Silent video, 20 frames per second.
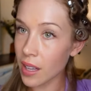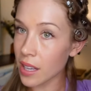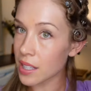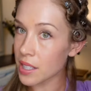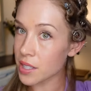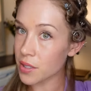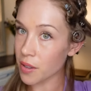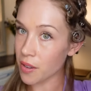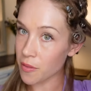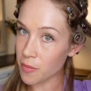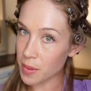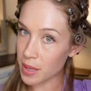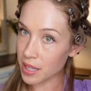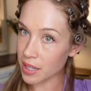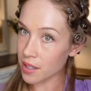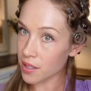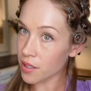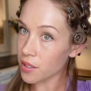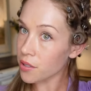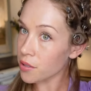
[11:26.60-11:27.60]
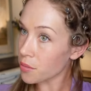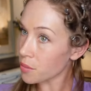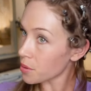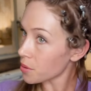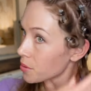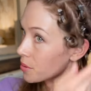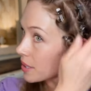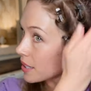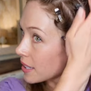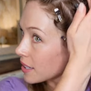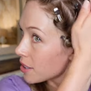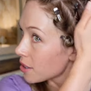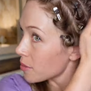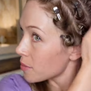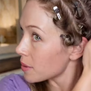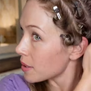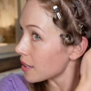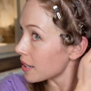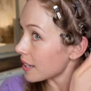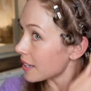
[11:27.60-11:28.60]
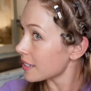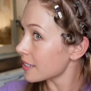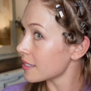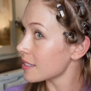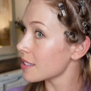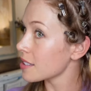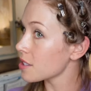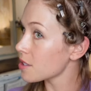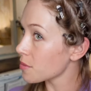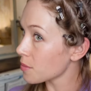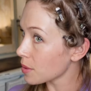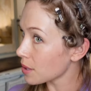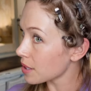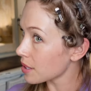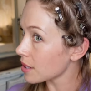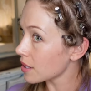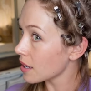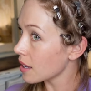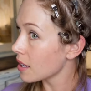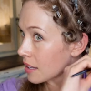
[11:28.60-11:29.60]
So I've made another row here behind this one,